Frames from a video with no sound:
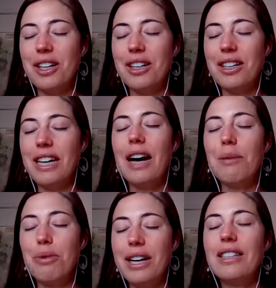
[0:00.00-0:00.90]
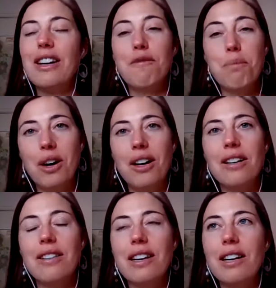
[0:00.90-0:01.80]
I'm sorry, yeah, a brand of
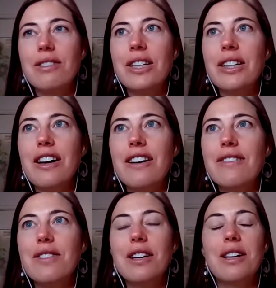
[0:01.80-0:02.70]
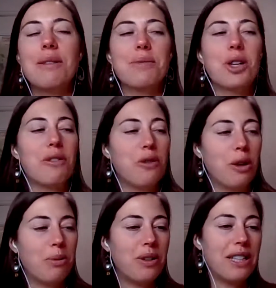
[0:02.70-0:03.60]
bar that I really loved um, called
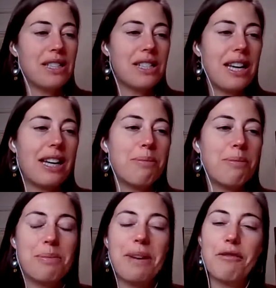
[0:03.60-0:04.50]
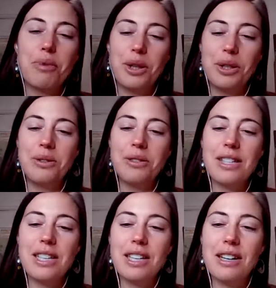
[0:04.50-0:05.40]
Four Points that was made of
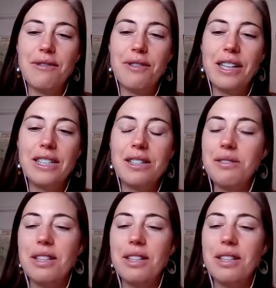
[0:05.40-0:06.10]
prunes that didn't freeze.